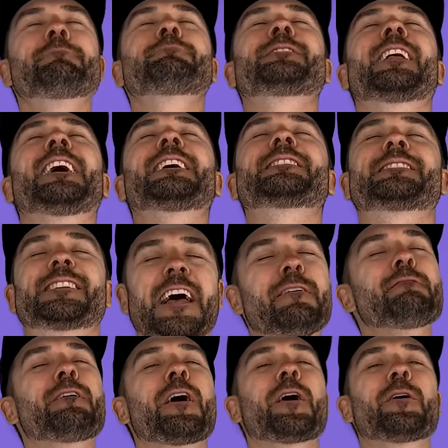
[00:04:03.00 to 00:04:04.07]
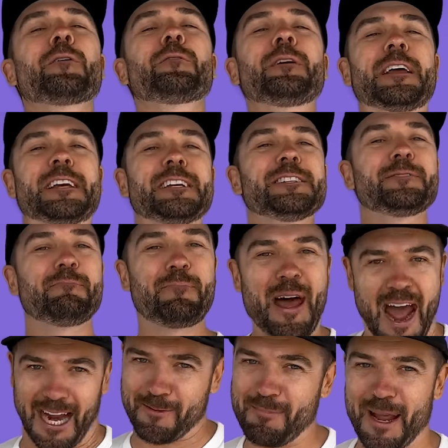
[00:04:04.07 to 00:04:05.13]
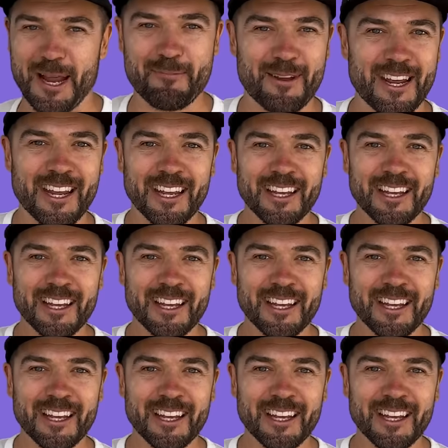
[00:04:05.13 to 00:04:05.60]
like Zenvo is back, baby.